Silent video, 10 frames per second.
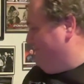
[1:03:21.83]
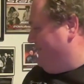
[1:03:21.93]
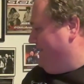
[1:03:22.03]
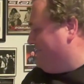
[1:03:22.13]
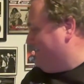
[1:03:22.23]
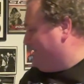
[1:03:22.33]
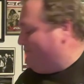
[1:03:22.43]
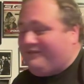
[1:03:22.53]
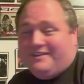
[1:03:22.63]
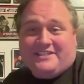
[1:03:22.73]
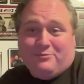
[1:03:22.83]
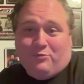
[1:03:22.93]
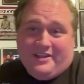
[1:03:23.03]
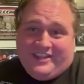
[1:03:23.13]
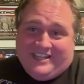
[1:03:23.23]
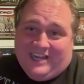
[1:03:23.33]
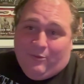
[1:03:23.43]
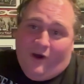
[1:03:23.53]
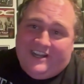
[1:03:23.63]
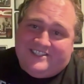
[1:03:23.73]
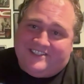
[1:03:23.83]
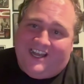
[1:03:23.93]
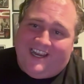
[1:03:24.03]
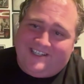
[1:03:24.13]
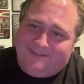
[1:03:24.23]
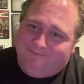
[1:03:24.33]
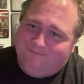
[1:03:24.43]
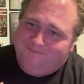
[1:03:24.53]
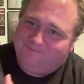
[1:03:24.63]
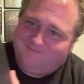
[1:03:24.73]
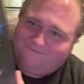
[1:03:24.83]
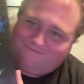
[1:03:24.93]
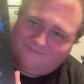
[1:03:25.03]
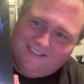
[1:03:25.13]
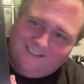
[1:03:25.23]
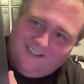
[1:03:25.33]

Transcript: this is one of the things I wanted signed. Now